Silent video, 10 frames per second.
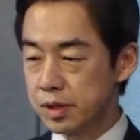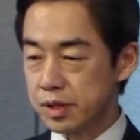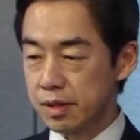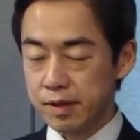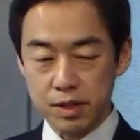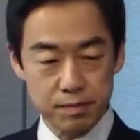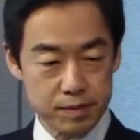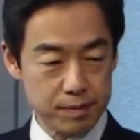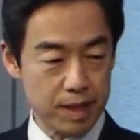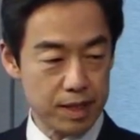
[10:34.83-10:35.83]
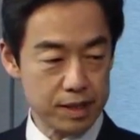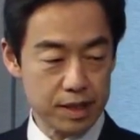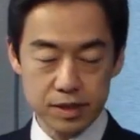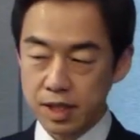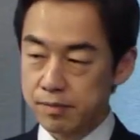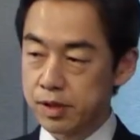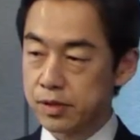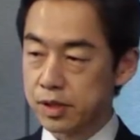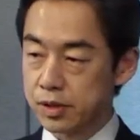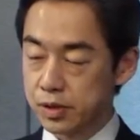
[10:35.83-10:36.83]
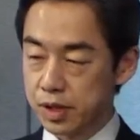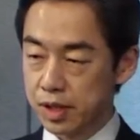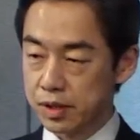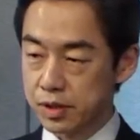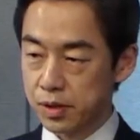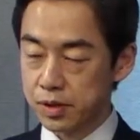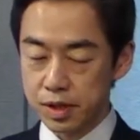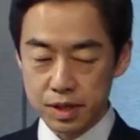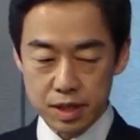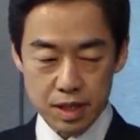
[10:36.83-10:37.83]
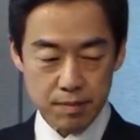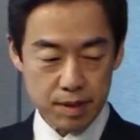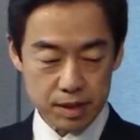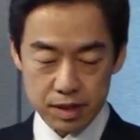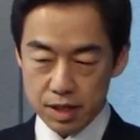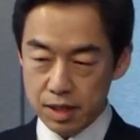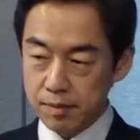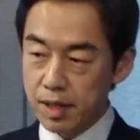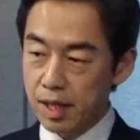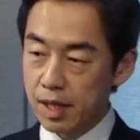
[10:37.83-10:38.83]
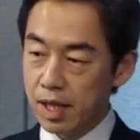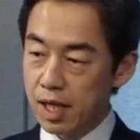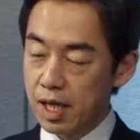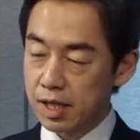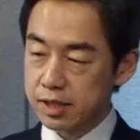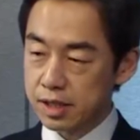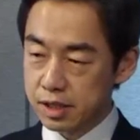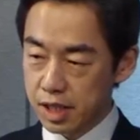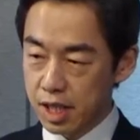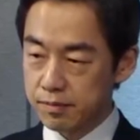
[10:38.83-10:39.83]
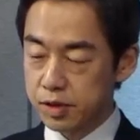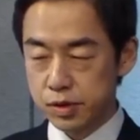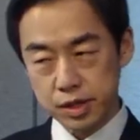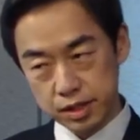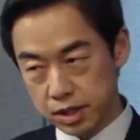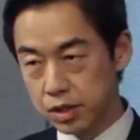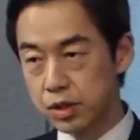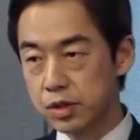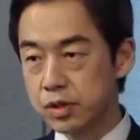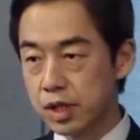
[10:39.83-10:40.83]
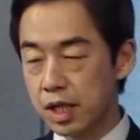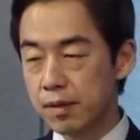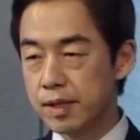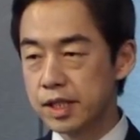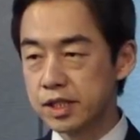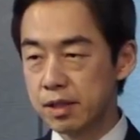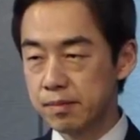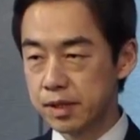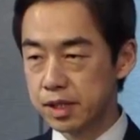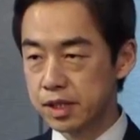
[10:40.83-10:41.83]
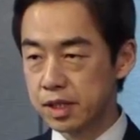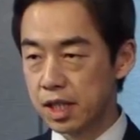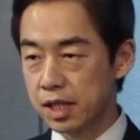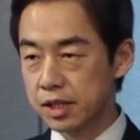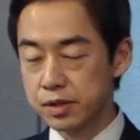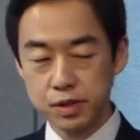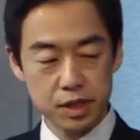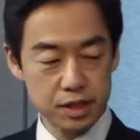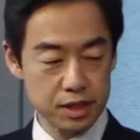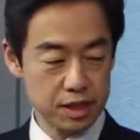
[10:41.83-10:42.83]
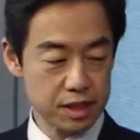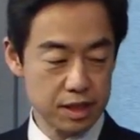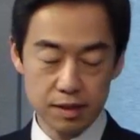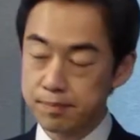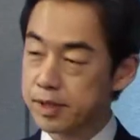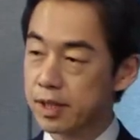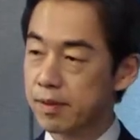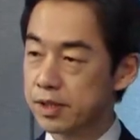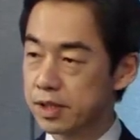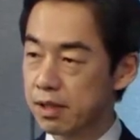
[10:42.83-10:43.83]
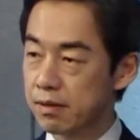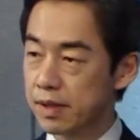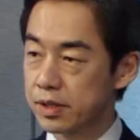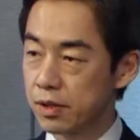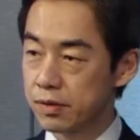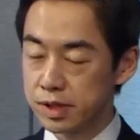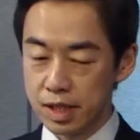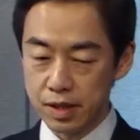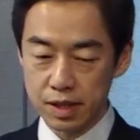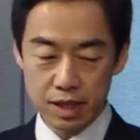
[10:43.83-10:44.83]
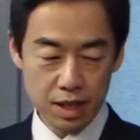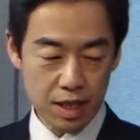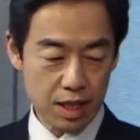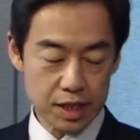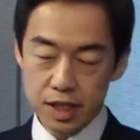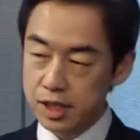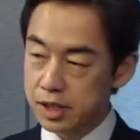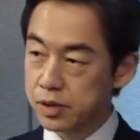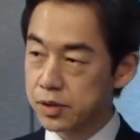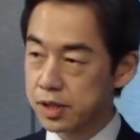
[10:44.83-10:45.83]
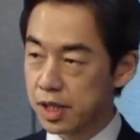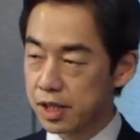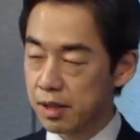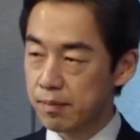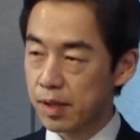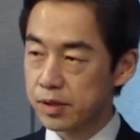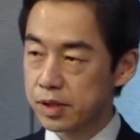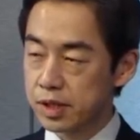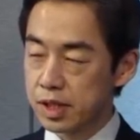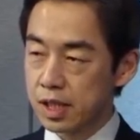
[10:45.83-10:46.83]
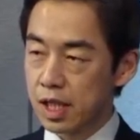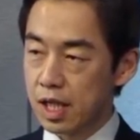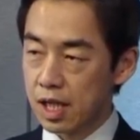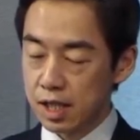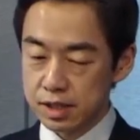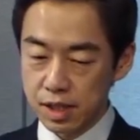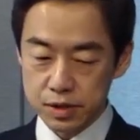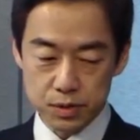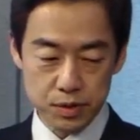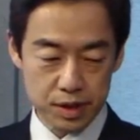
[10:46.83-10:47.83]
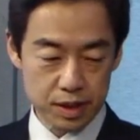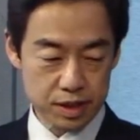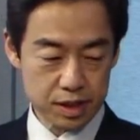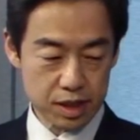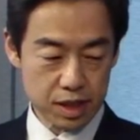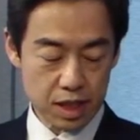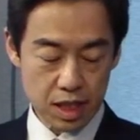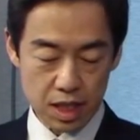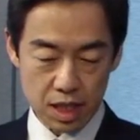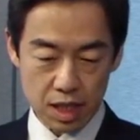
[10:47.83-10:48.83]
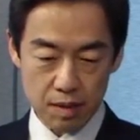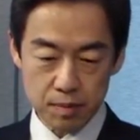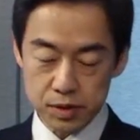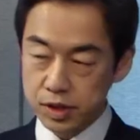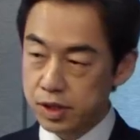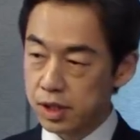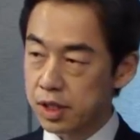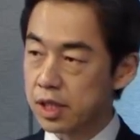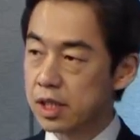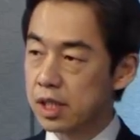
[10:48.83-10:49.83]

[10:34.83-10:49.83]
develop the bilateral tie between Tokyo and the Seoul. But uh, uh, at that time, two years ago, uh, many Japanese, including the Jap Japanese government official, are really concerned about South Korea's position